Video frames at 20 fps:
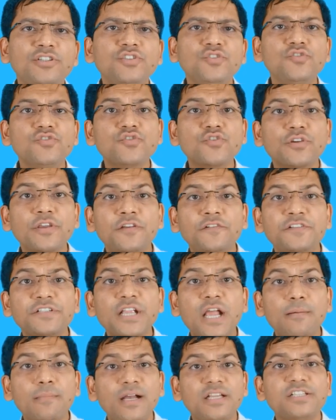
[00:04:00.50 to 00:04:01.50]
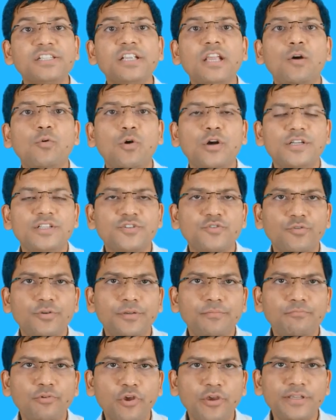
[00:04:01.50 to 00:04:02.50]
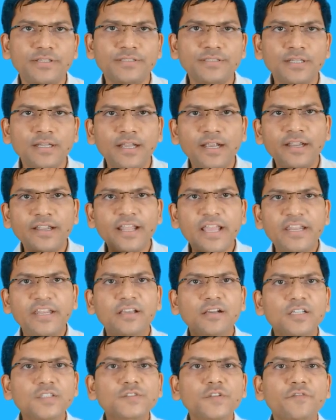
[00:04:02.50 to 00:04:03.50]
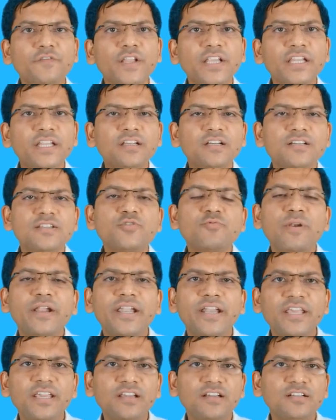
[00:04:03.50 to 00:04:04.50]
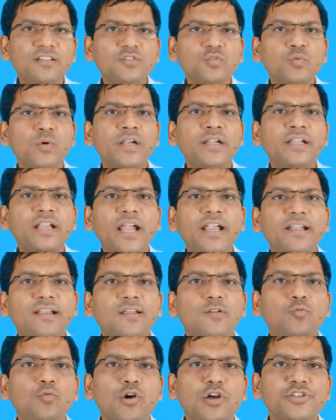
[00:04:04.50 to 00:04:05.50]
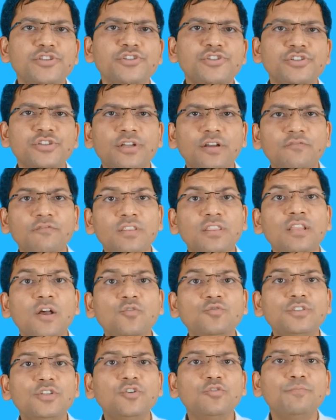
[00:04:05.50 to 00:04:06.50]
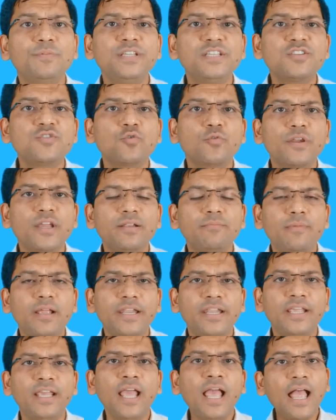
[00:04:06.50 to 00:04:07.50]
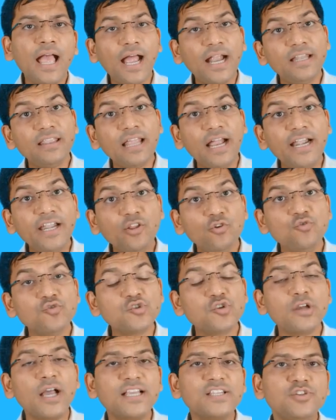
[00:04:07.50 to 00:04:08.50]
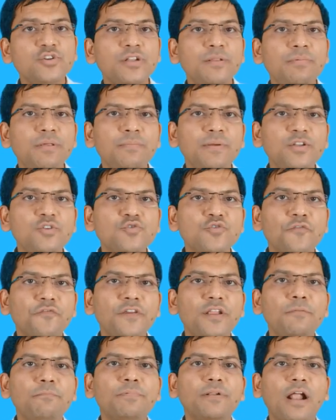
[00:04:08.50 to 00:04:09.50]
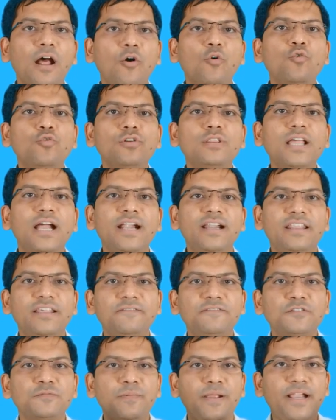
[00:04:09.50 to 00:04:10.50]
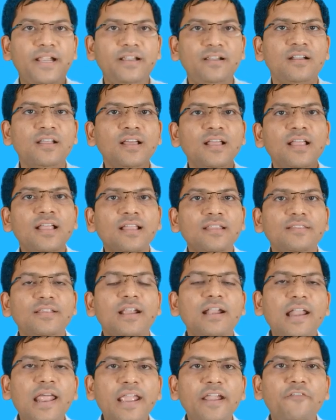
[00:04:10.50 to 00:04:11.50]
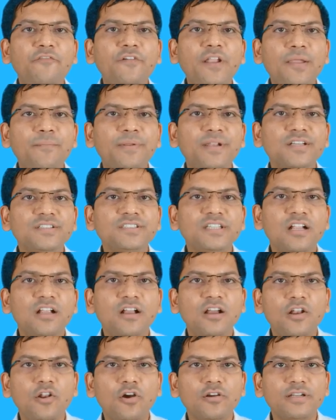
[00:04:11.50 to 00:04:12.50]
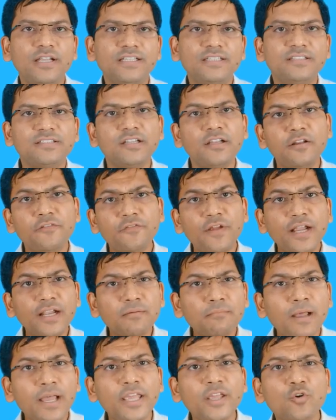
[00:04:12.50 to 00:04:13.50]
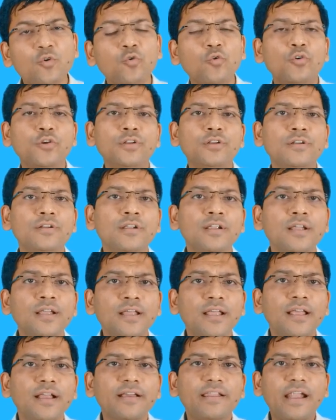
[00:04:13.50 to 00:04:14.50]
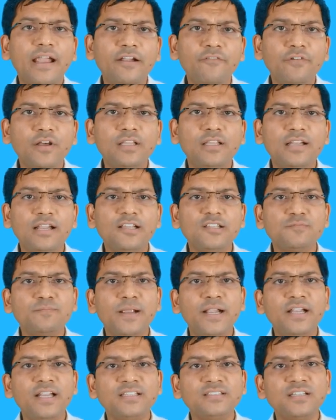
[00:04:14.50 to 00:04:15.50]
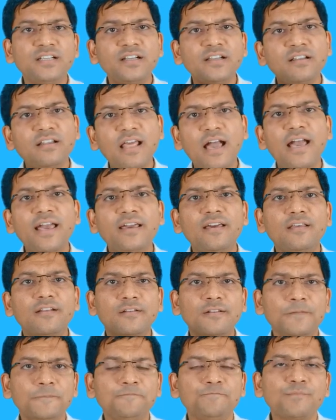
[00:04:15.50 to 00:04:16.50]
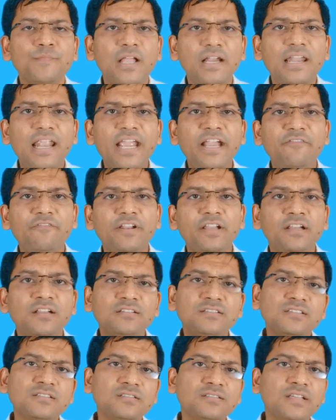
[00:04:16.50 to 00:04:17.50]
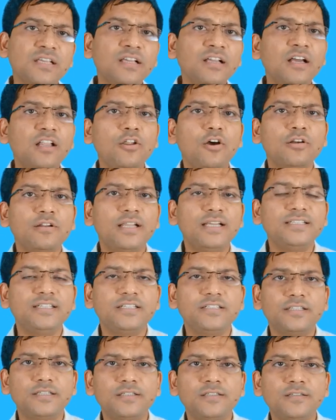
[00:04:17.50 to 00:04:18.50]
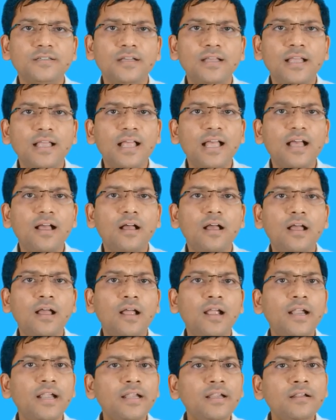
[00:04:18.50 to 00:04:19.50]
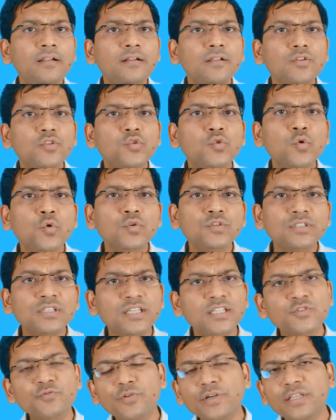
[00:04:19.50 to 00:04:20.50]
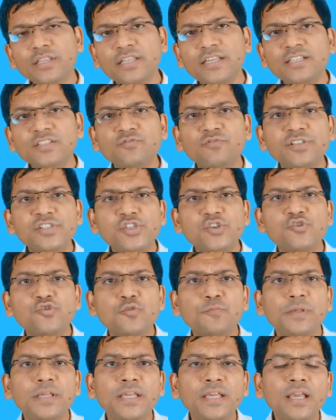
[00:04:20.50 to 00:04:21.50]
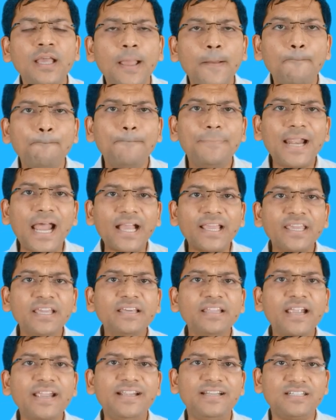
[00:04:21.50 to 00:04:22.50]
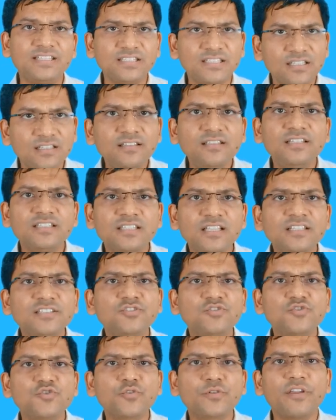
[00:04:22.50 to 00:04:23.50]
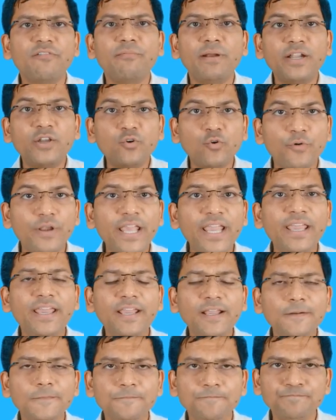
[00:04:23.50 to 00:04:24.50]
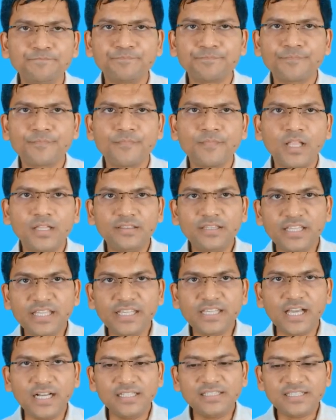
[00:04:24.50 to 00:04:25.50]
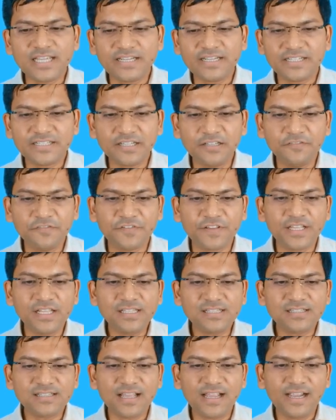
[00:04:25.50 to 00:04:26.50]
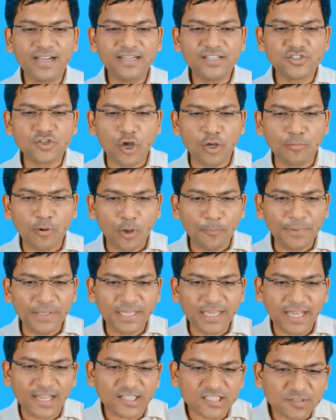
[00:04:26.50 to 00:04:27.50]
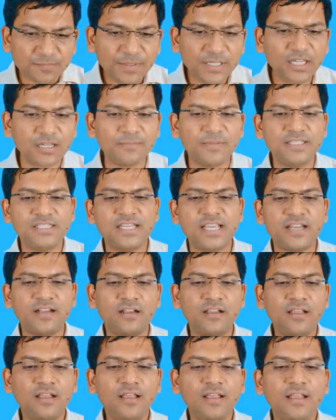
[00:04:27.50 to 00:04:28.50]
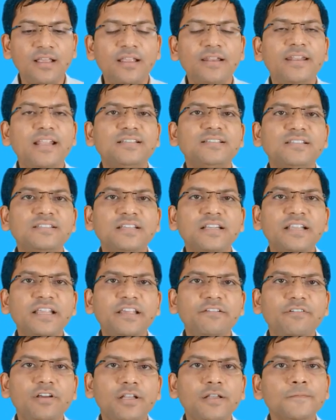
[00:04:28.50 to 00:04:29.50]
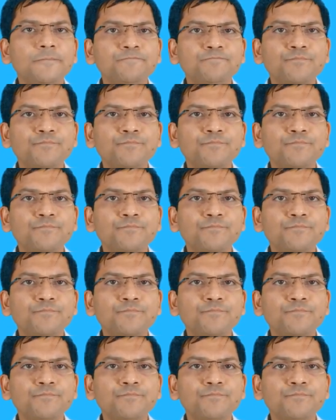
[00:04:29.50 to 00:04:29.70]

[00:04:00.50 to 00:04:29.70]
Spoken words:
used to give Shabashi awards to employees. 10 years, 15 years, 20 years, one Titan watch, 1000 rupees token money. And that used to actually, people used to feel proud that they've spent their lifetime in a single organization. In fact, my own grandfather has spent his entire life in a single organization. And those things were things which used to be bragging rights, these things used to give. But today, the young generation feels that job hopping has become a necessary evil.